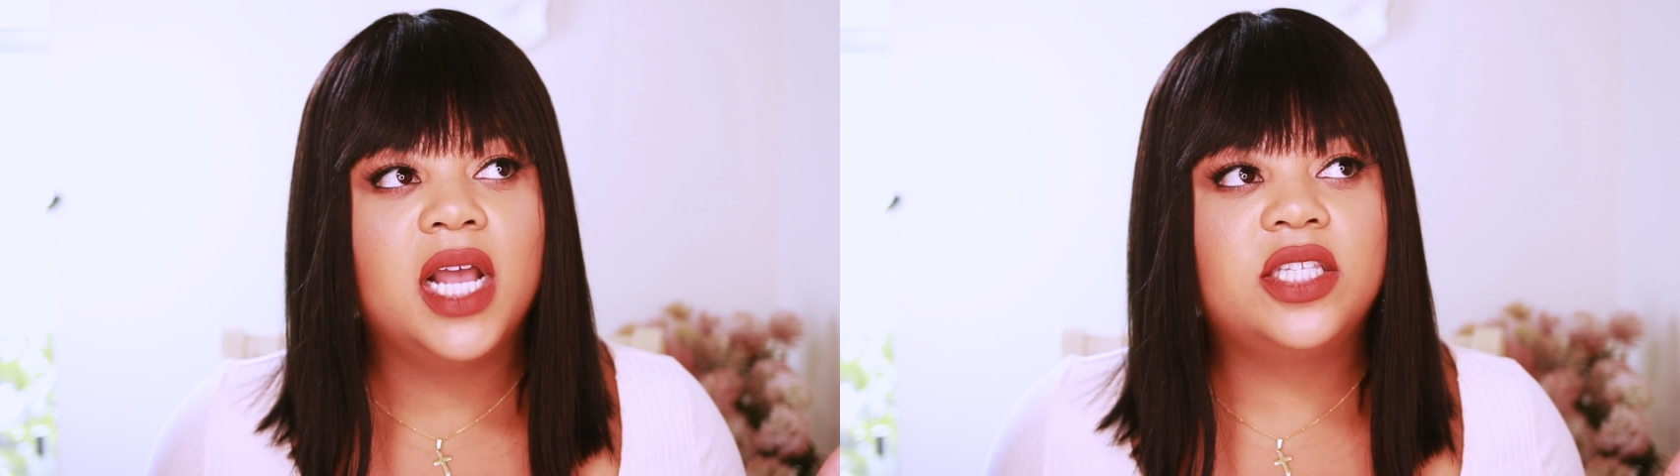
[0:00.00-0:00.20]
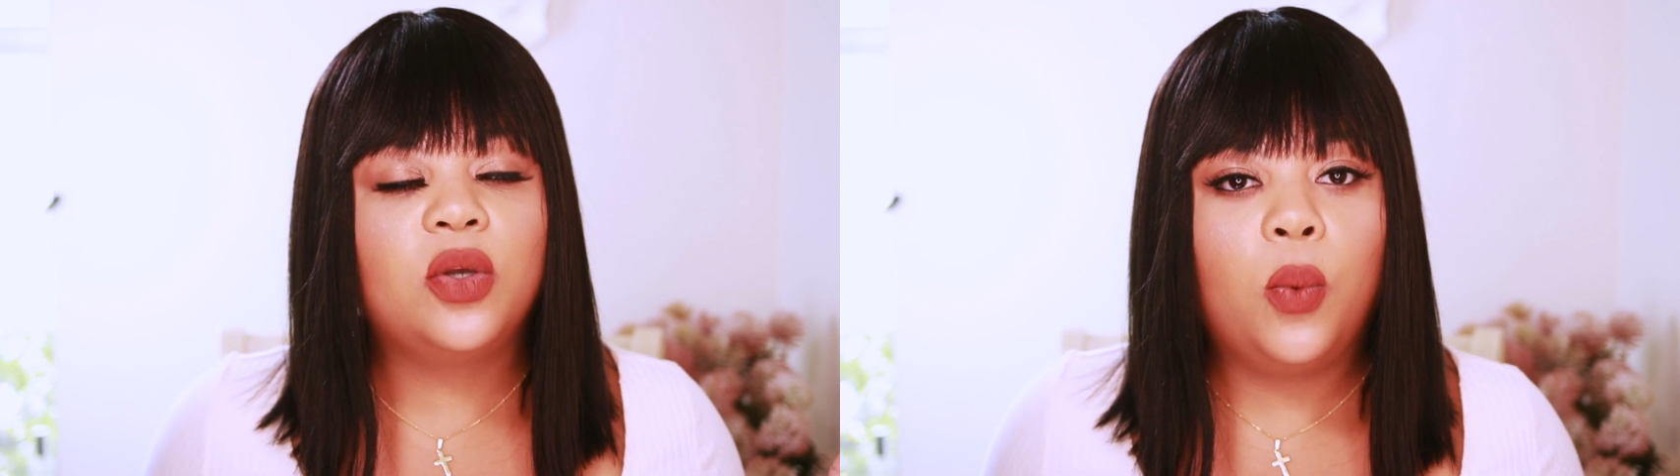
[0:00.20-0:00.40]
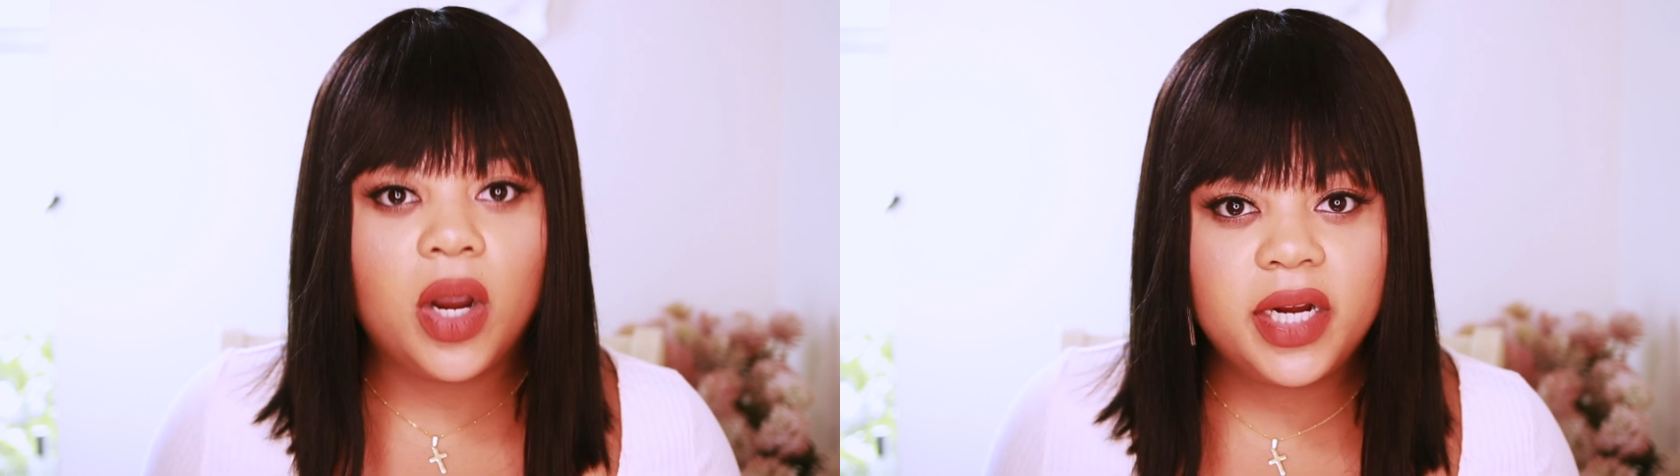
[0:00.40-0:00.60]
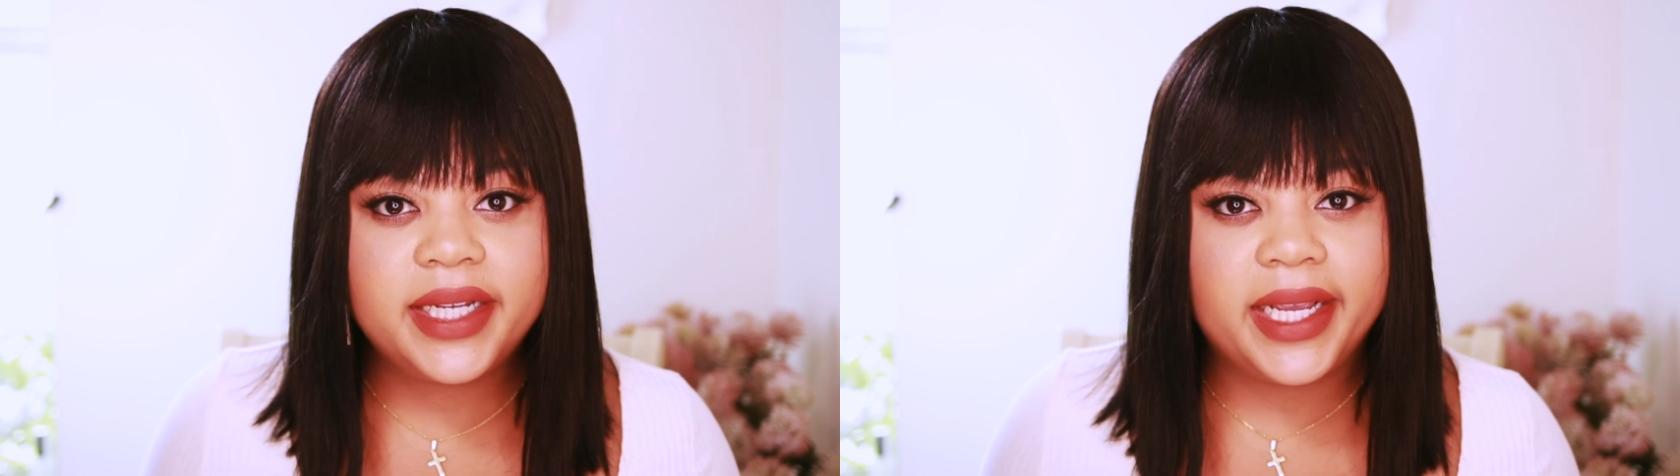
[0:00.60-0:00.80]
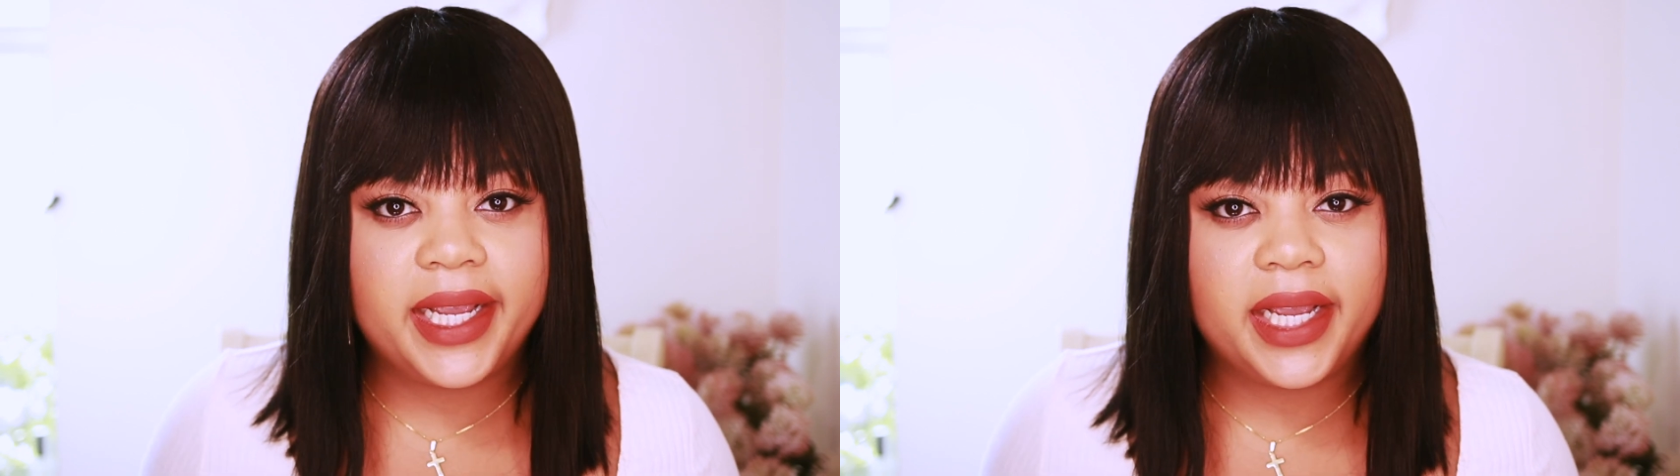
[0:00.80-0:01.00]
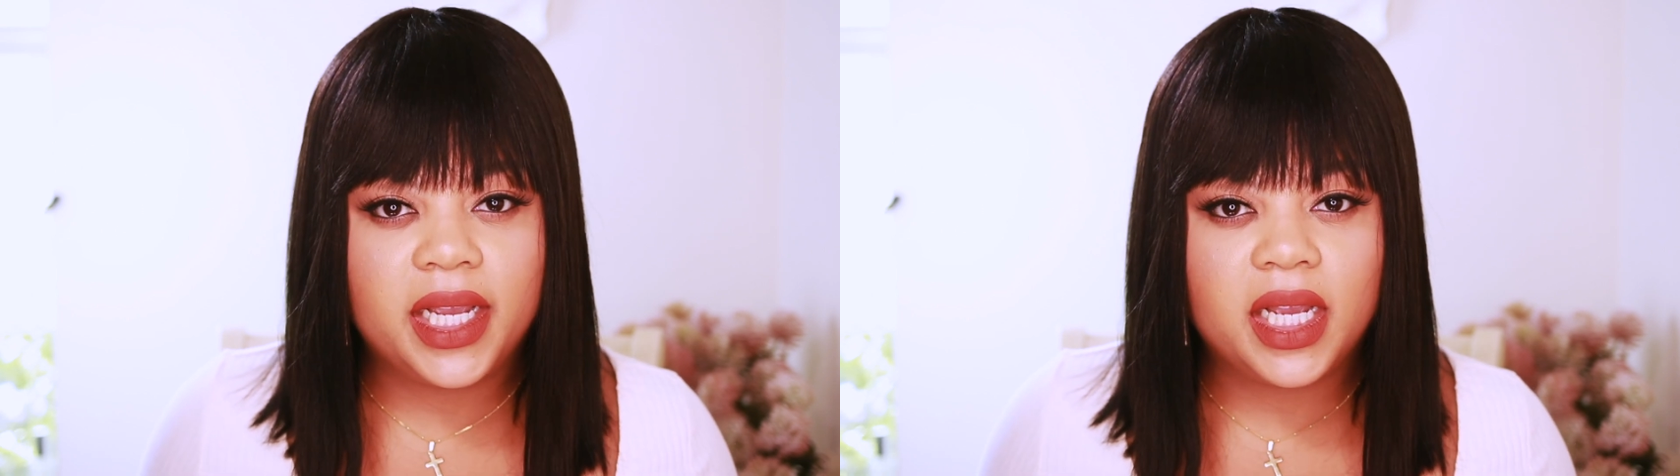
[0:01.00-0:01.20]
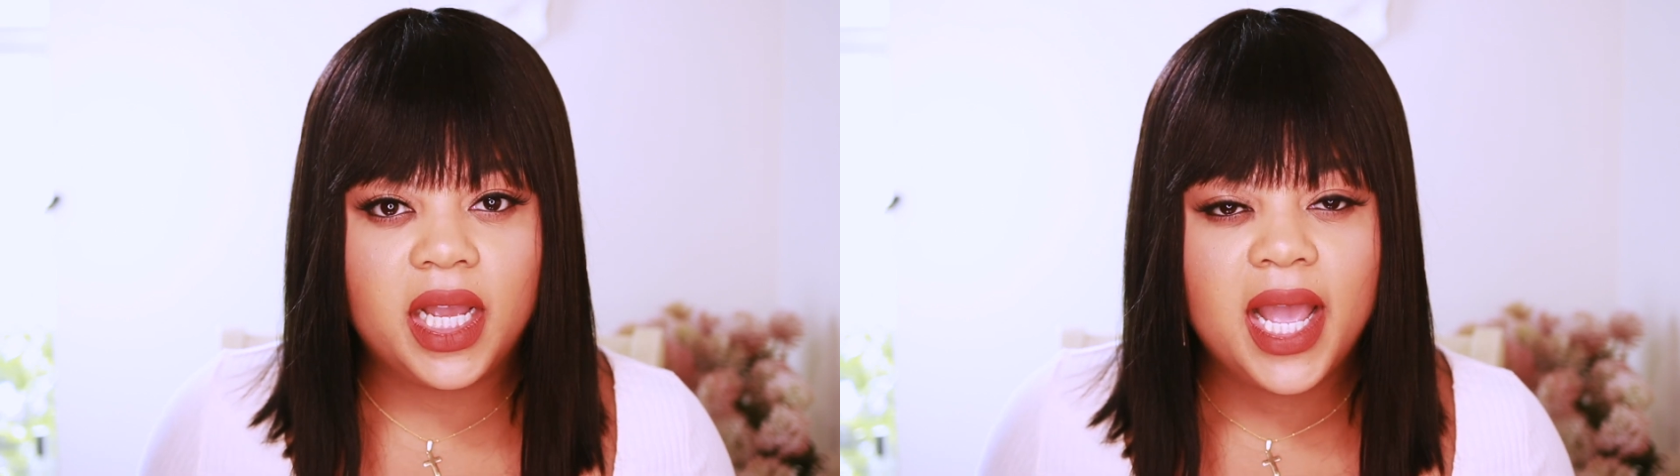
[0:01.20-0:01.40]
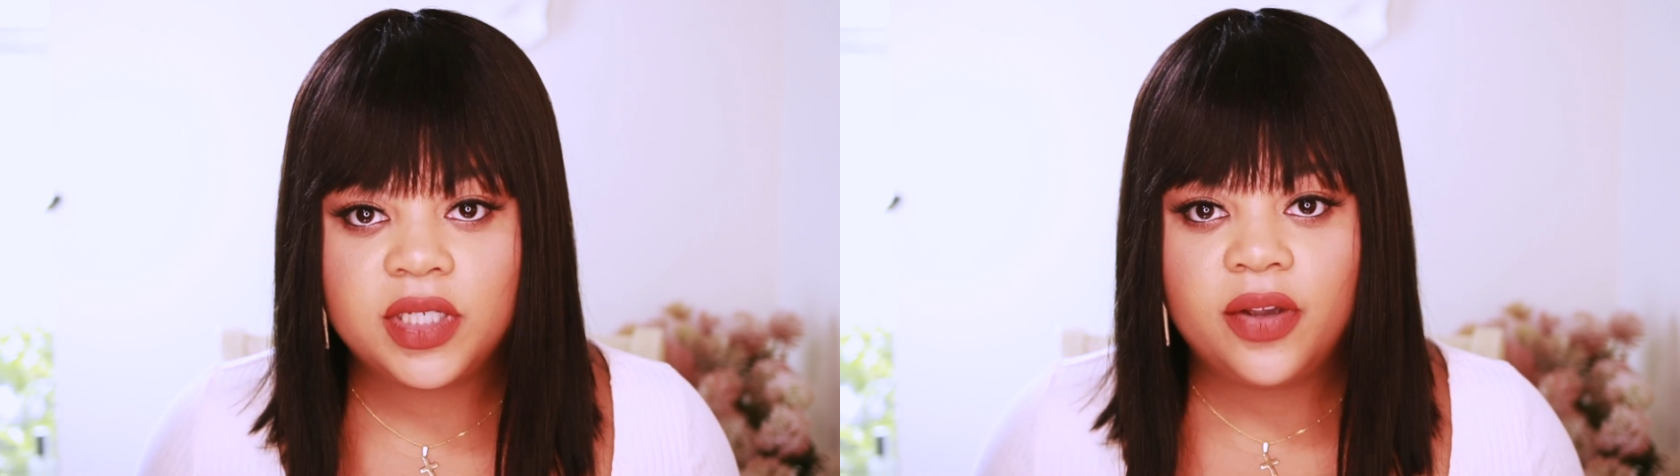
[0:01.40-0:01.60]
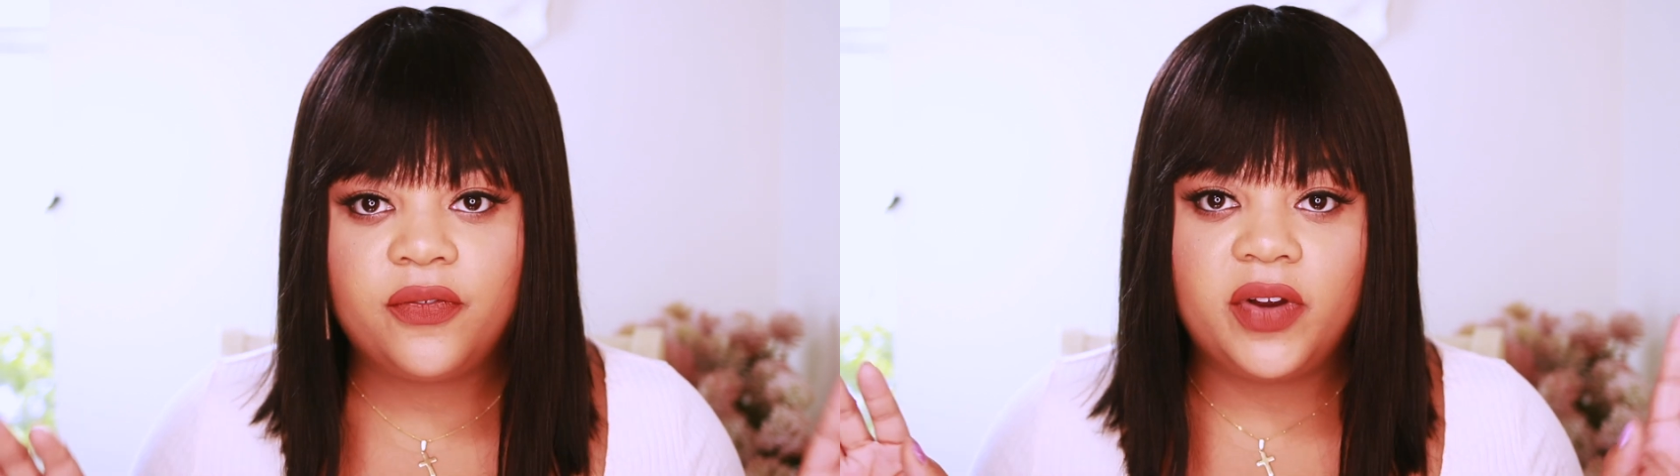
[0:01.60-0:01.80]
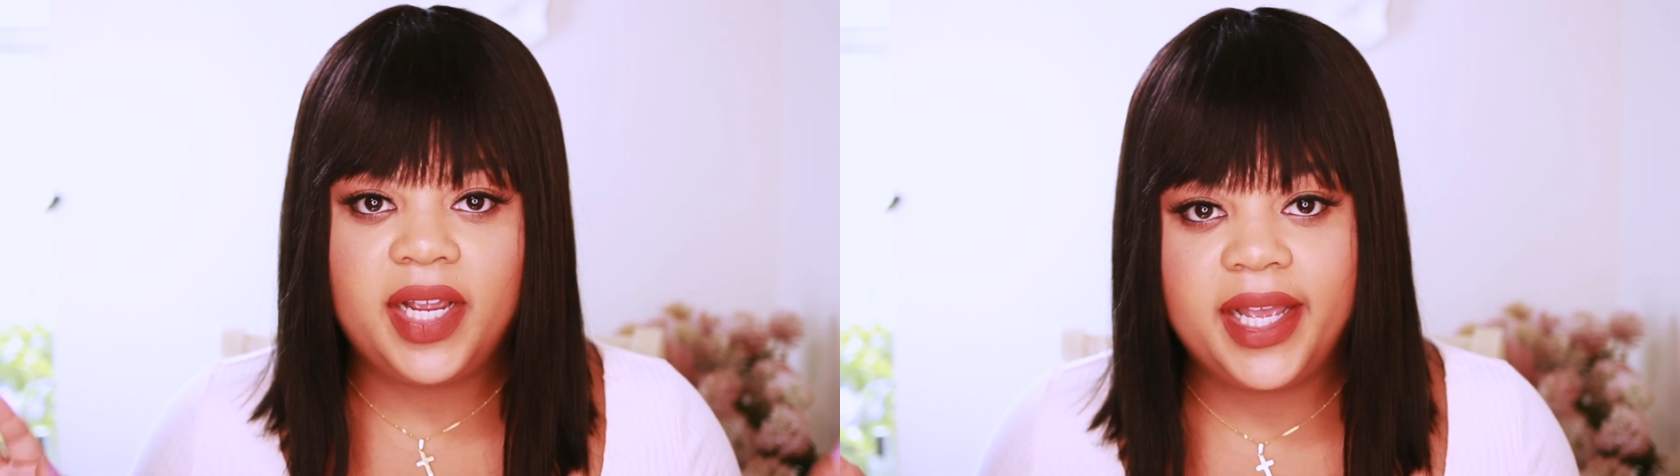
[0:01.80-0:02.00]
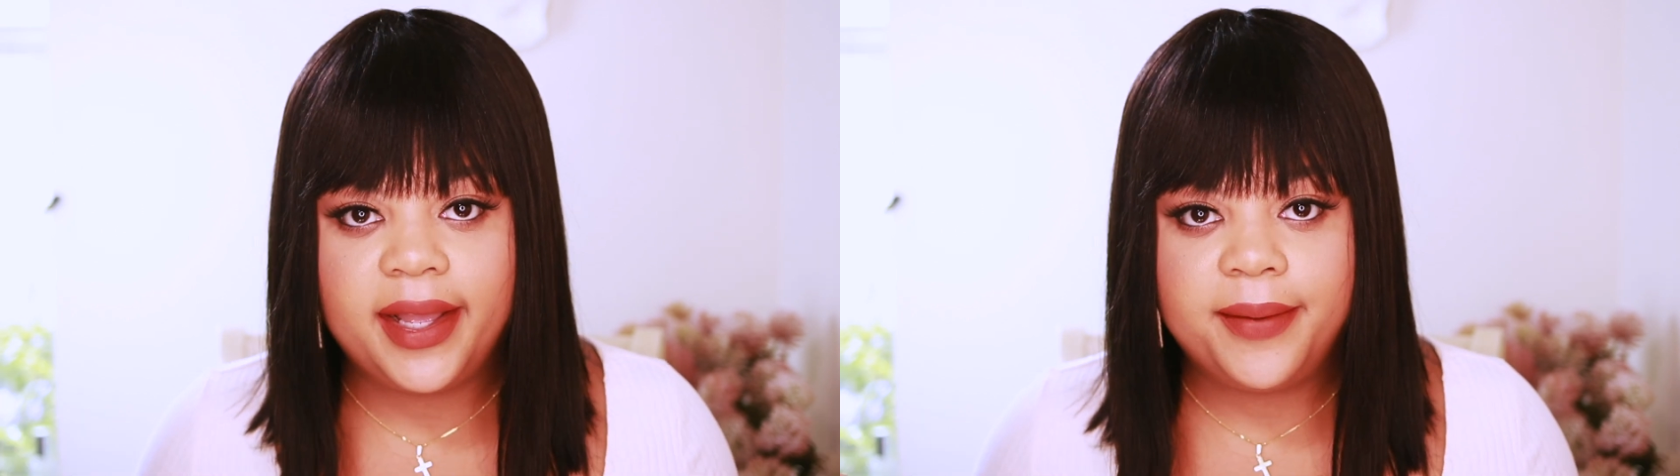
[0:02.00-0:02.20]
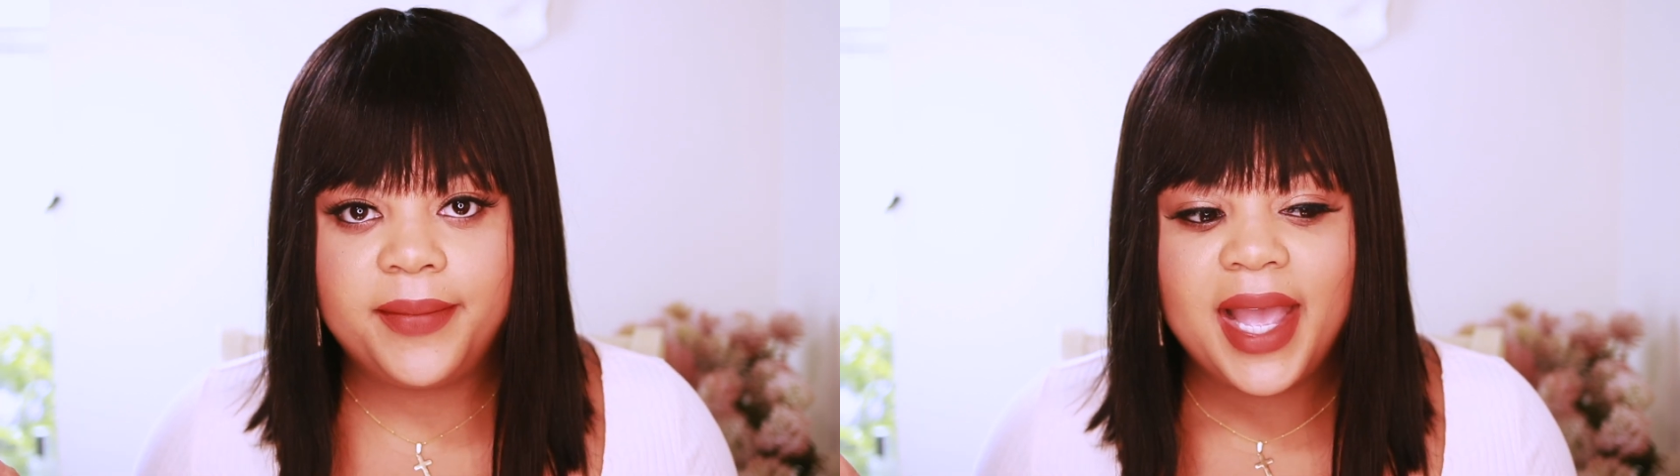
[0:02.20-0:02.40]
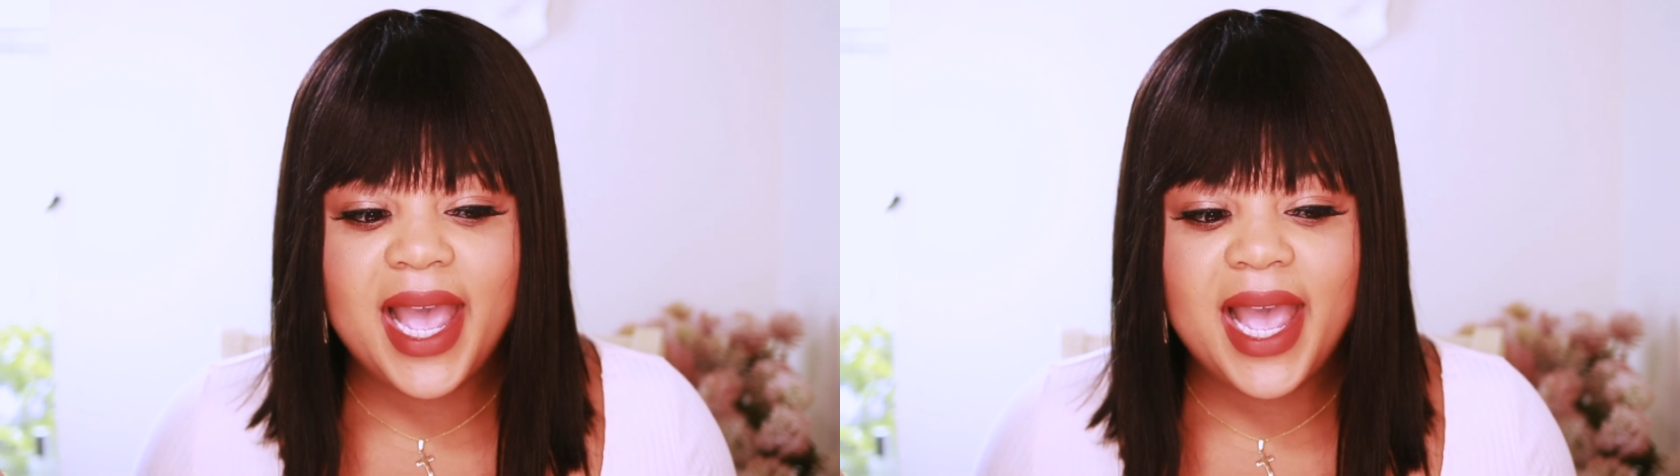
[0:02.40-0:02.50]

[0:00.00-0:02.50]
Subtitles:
twerking for him.